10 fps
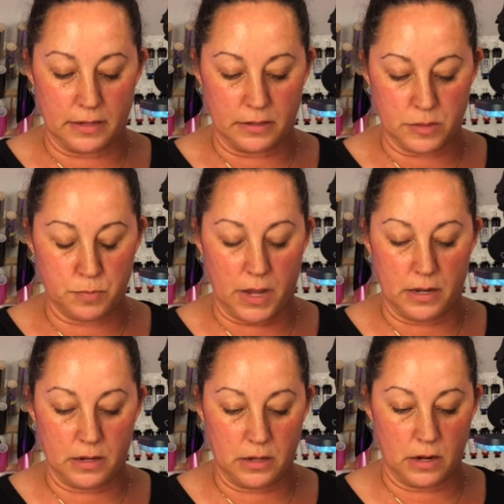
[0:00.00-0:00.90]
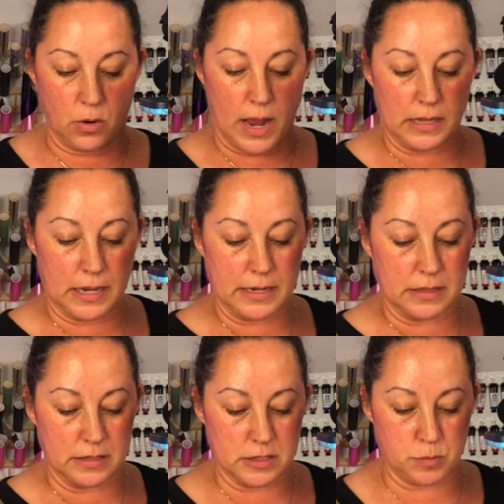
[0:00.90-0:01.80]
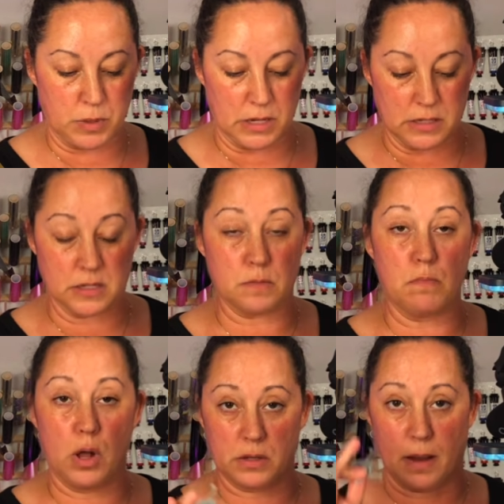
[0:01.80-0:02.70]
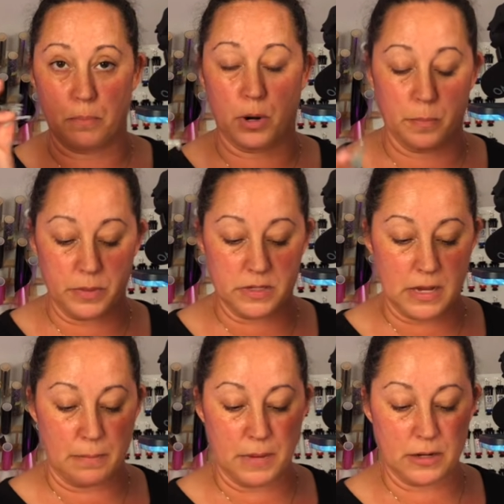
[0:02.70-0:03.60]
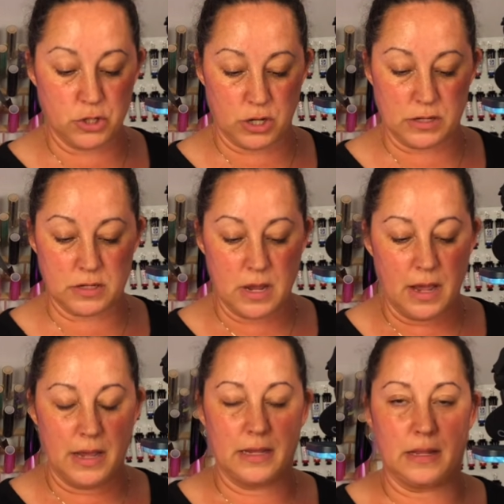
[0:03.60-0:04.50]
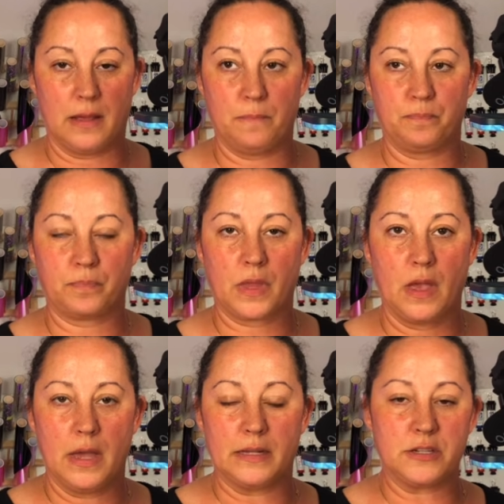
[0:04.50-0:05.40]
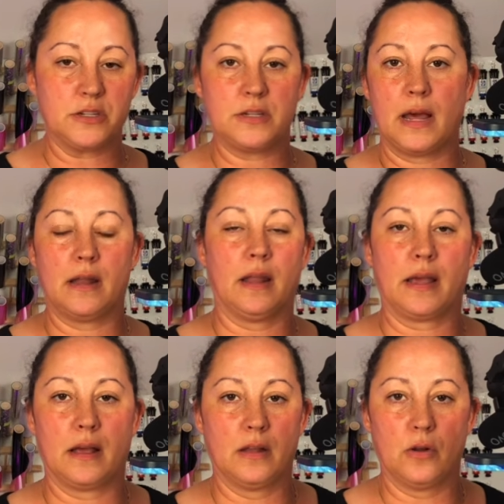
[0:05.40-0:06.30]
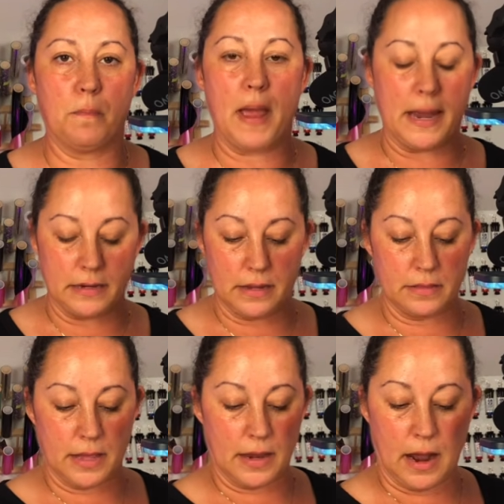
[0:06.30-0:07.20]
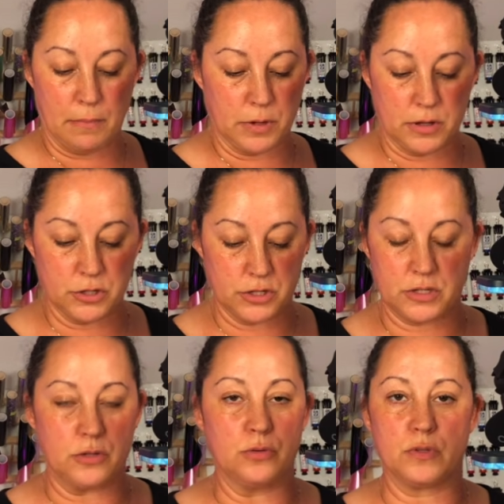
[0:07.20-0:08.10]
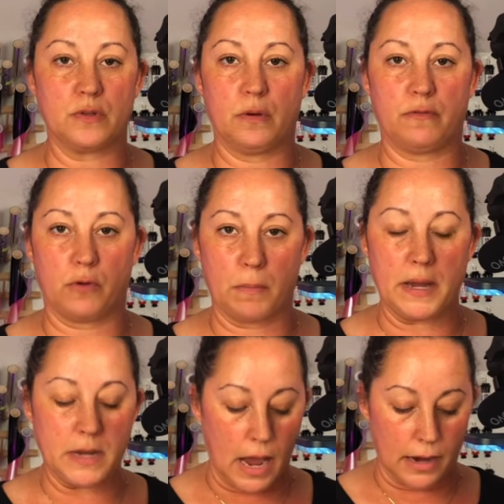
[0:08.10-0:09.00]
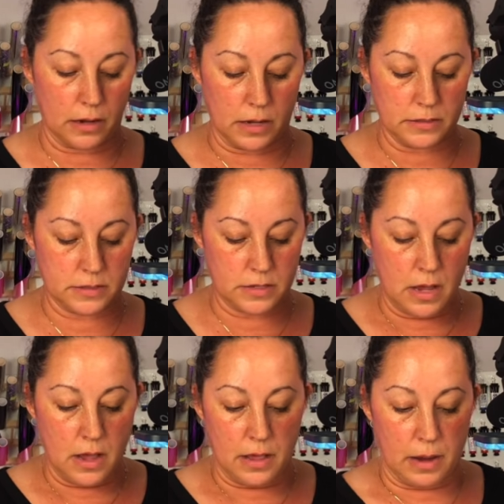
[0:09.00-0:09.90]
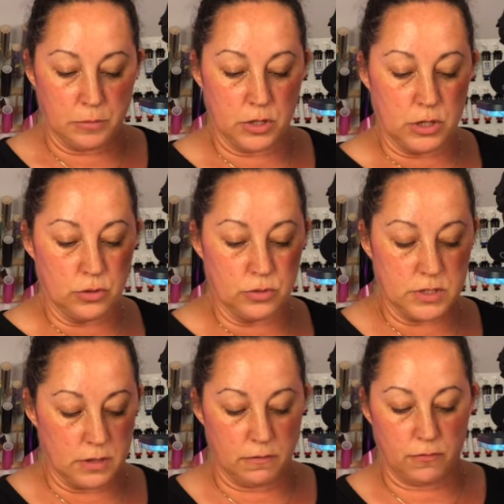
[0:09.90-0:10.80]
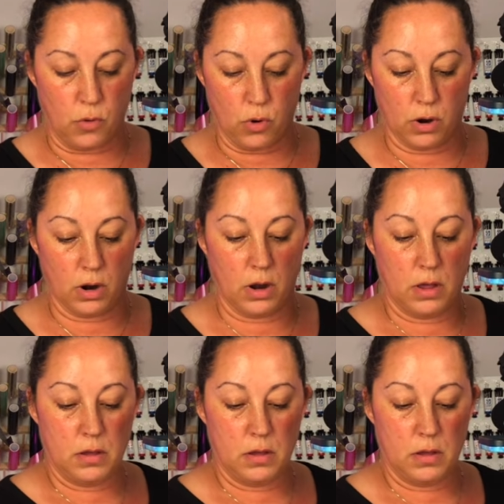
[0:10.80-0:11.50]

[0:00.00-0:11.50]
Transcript: things, but, you know, I like this because it's multi-purpose. I'm not just, it's just not like a little magnet that I'm going to just use for my die cuts. I'm going to use it for